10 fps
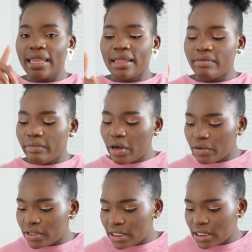I love
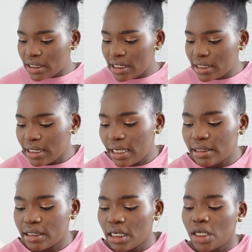about this is
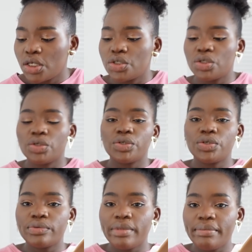that, so
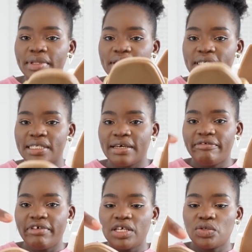you remember this
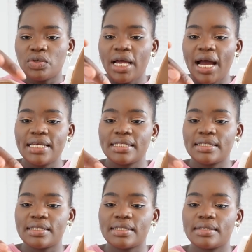first one has
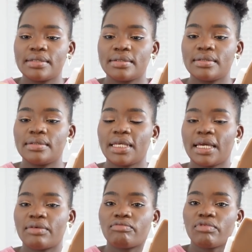this
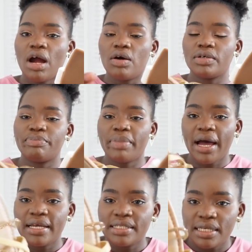like a round
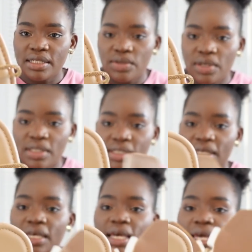part, as you can
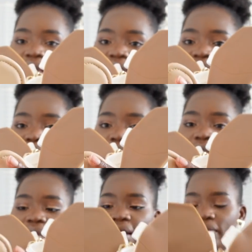see, it's more
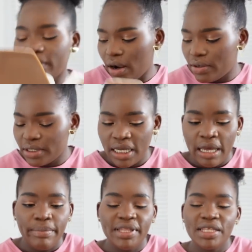like a round,
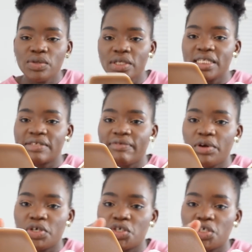but this one is
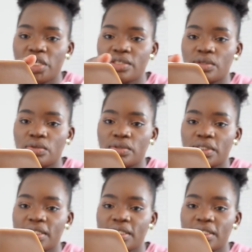very chiseled.